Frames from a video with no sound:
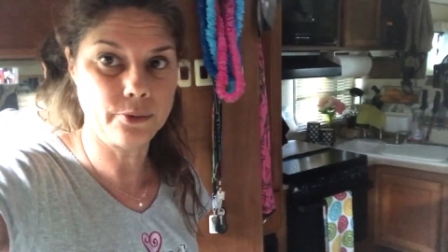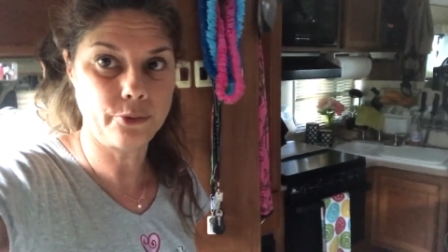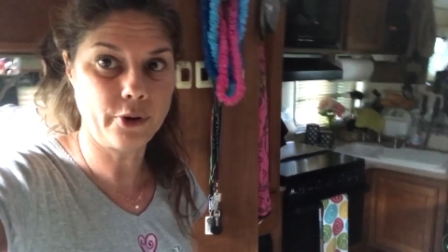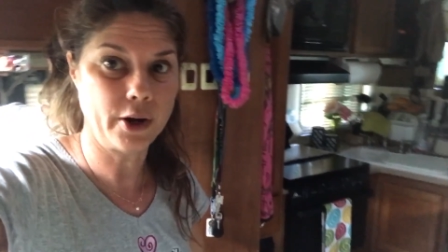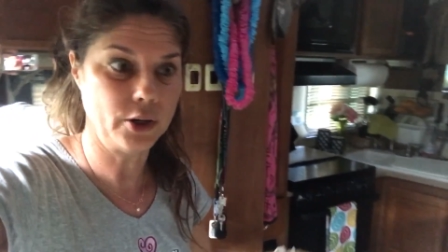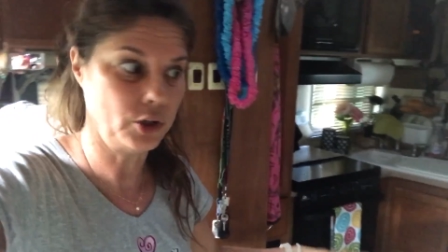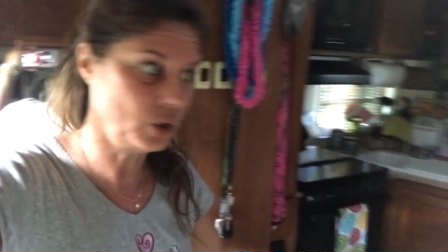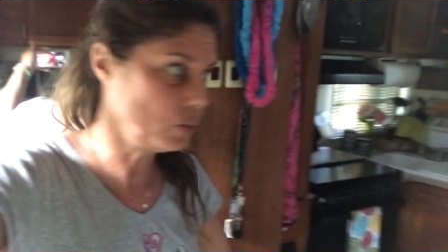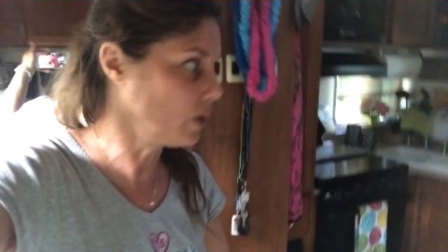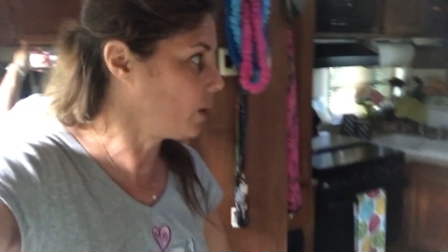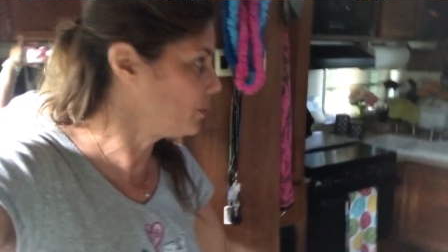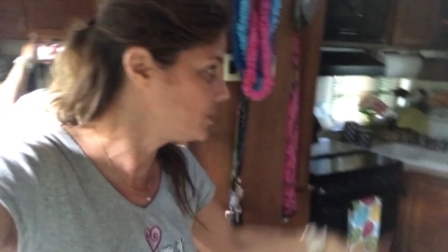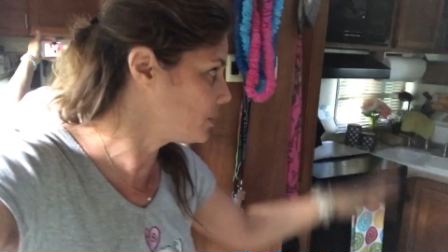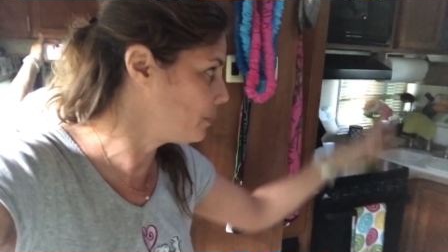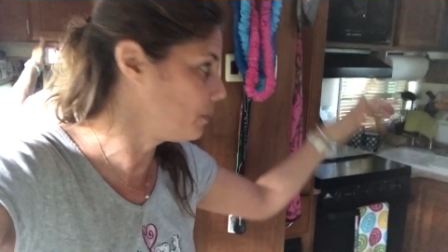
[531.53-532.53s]
before I knew it, I
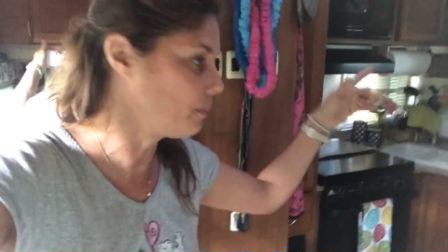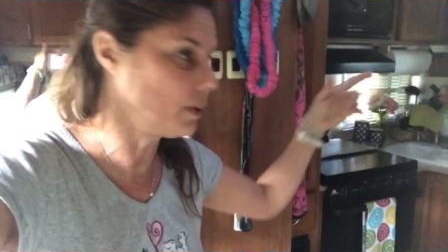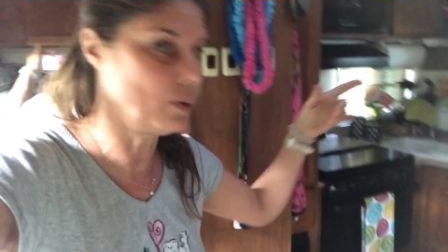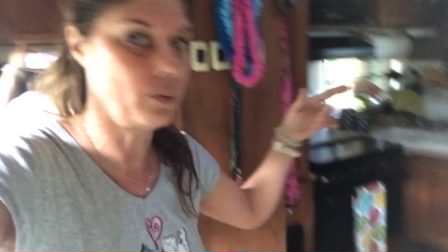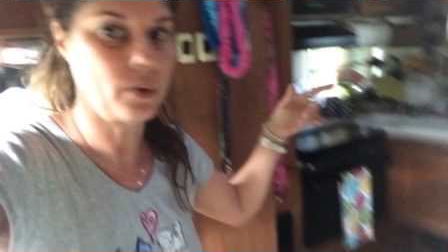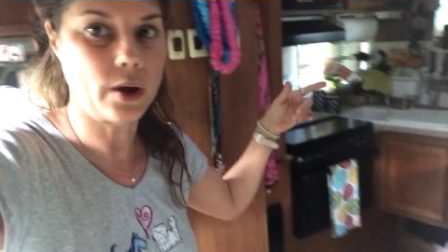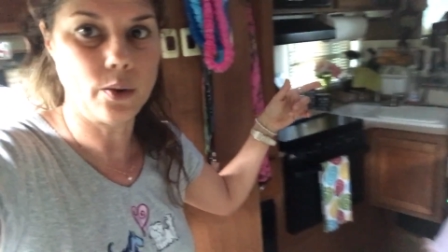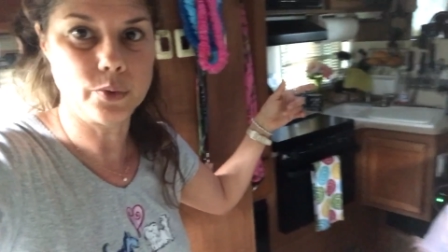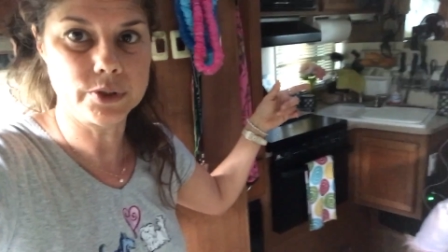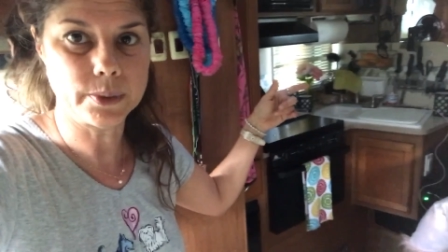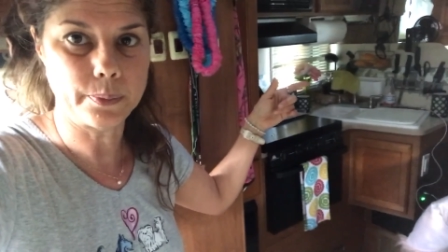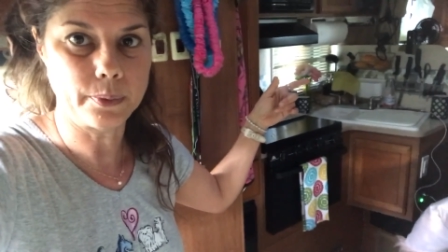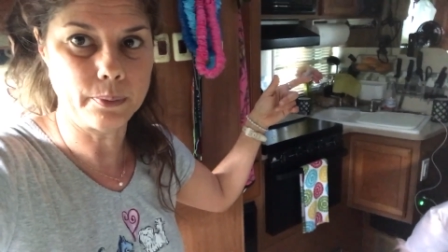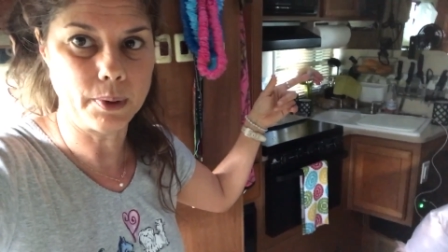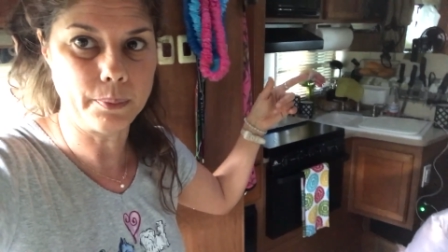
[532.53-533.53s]
was up in my, I was
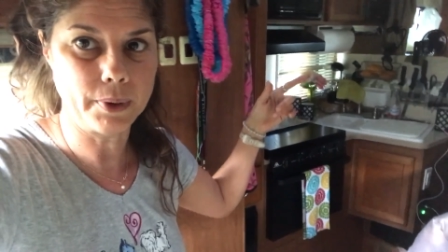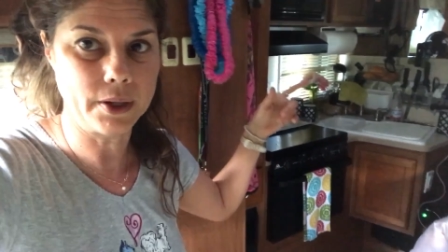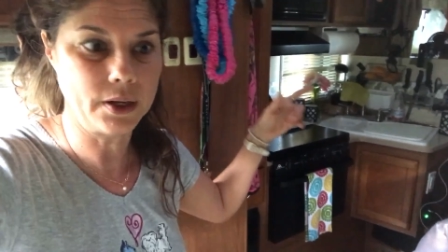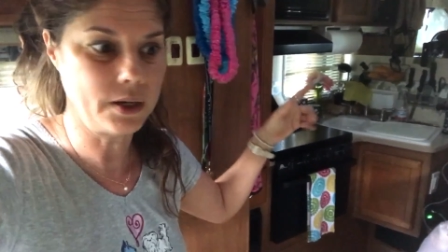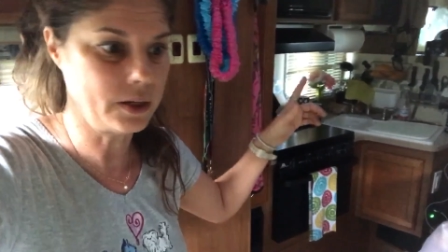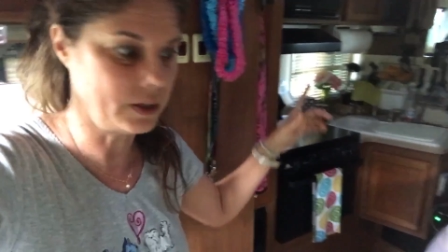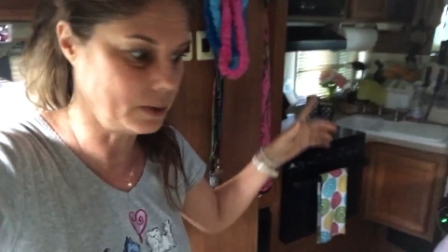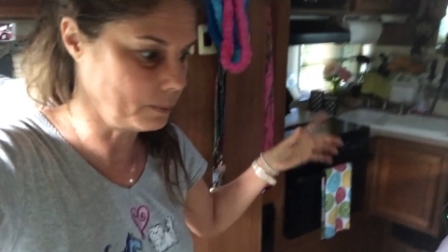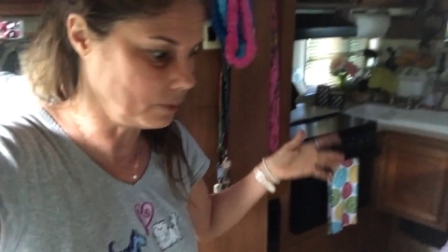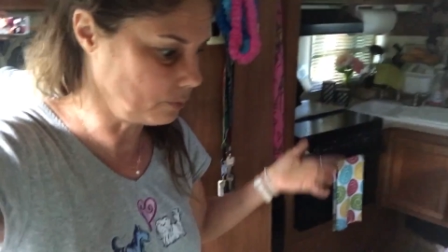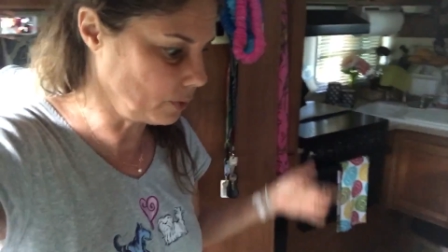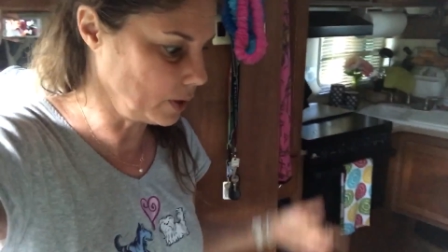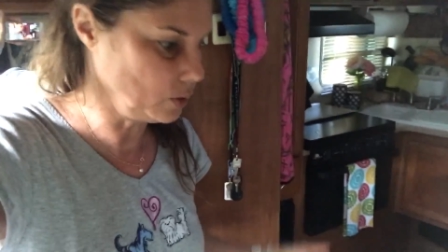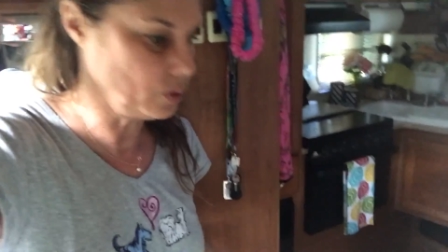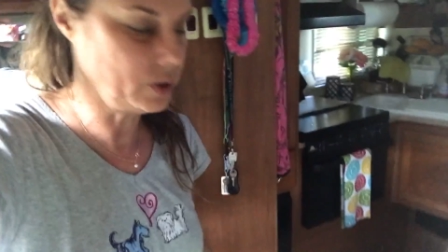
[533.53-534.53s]
up in my bed editing.
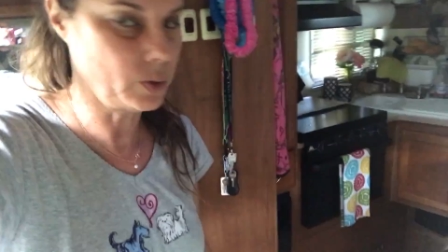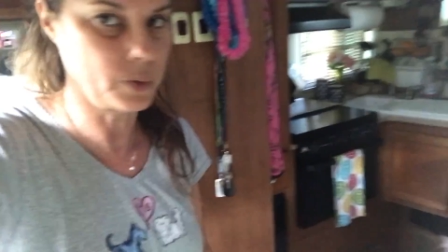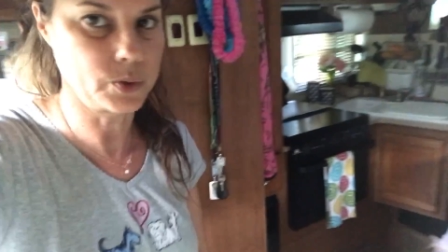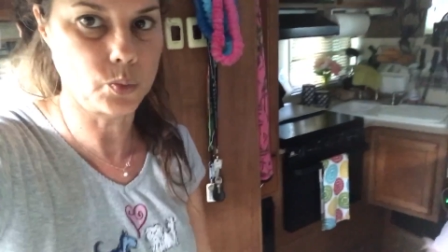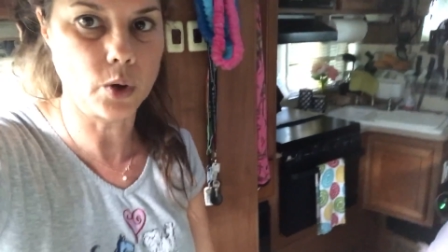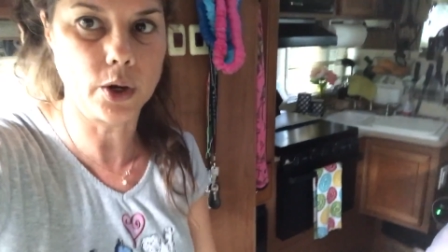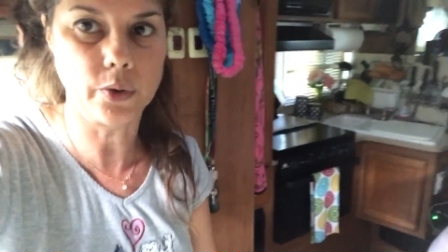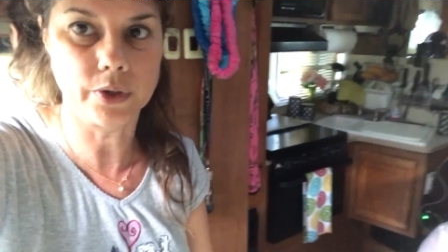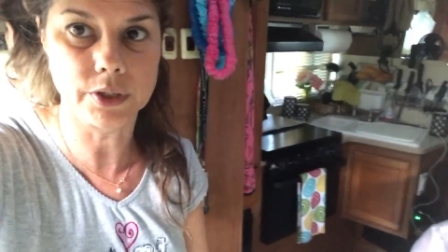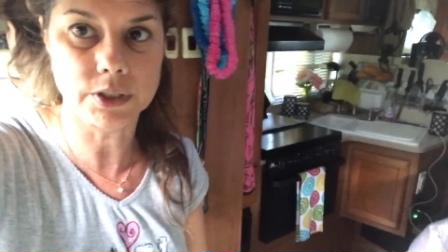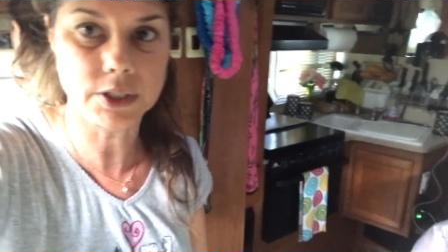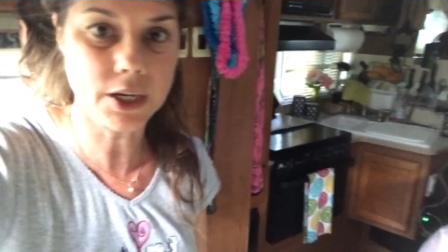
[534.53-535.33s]
Before I knew it, there was water on the